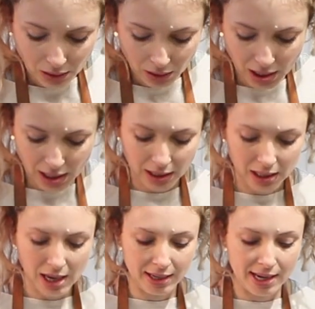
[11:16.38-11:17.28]
Okay,
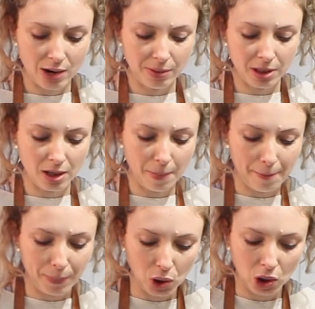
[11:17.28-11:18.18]
and now I'm gonna
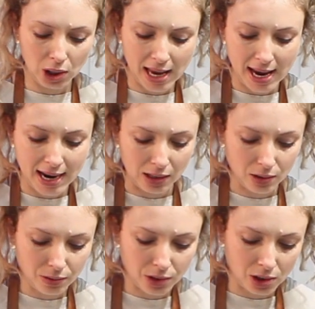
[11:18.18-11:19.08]
pull
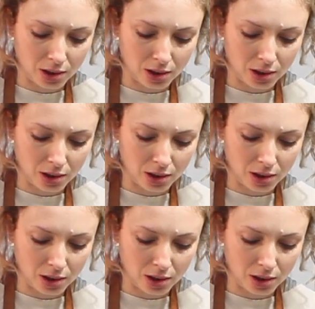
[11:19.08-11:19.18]
out.